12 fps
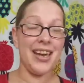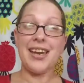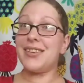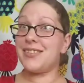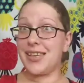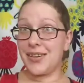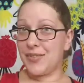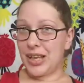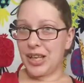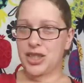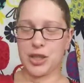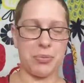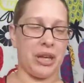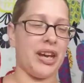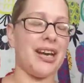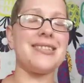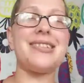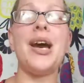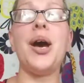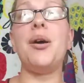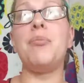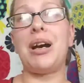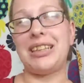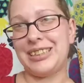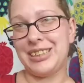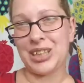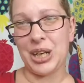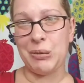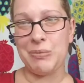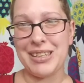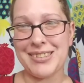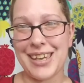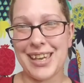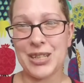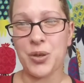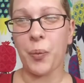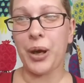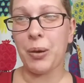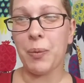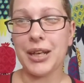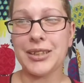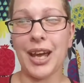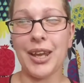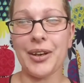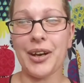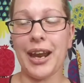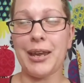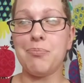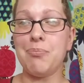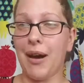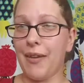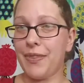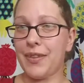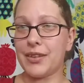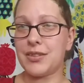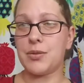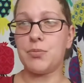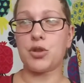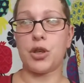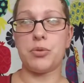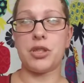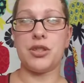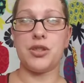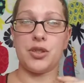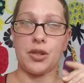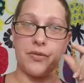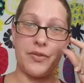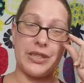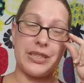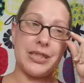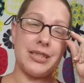Saving on shipping costs. BoxyCharm is a $21 a month subscription service.